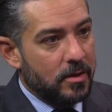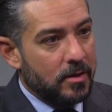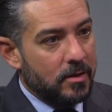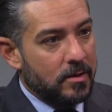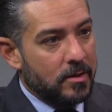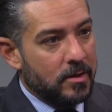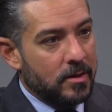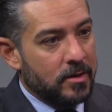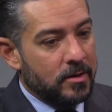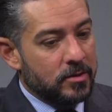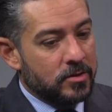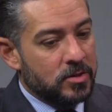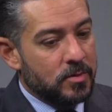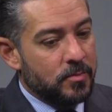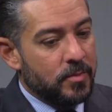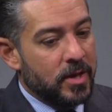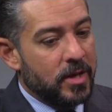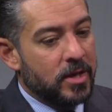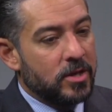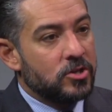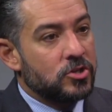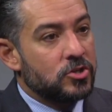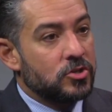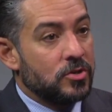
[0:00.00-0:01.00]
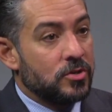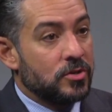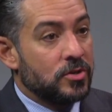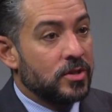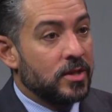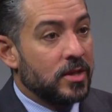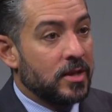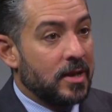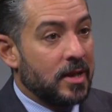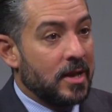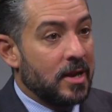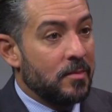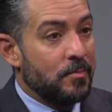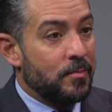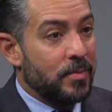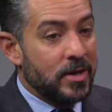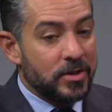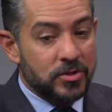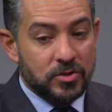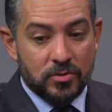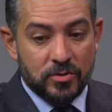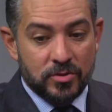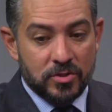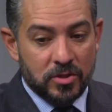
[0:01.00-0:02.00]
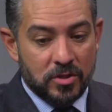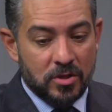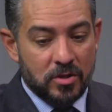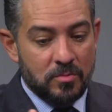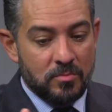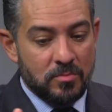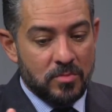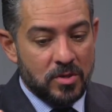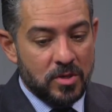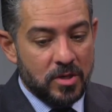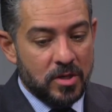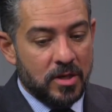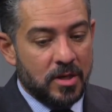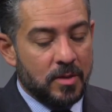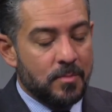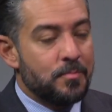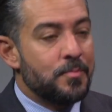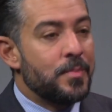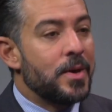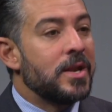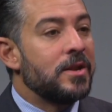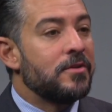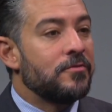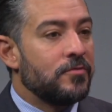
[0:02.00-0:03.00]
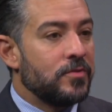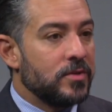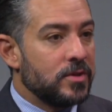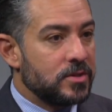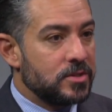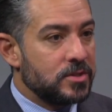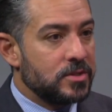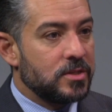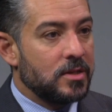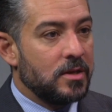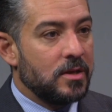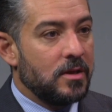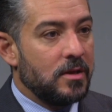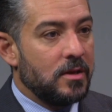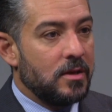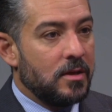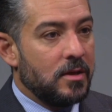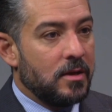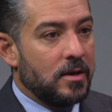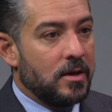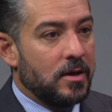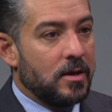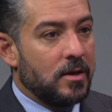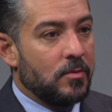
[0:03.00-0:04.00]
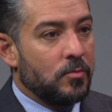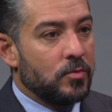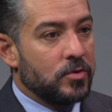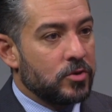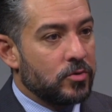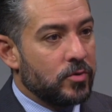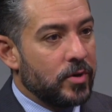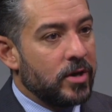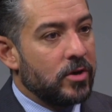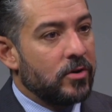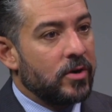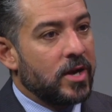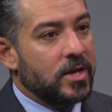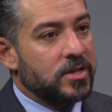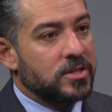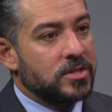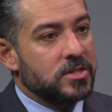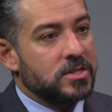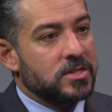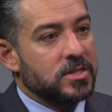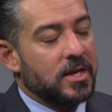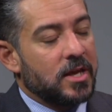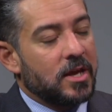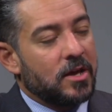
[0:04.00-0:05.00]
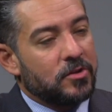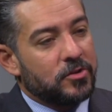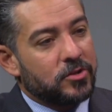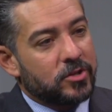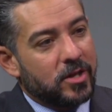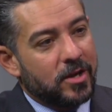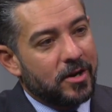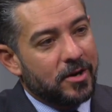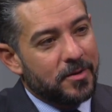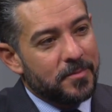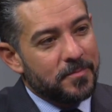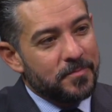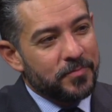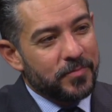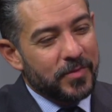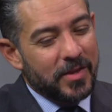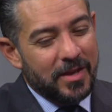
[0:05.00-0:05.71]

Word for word: uh, to making sure that El Paso as a community benefits uh, with greater access to health care.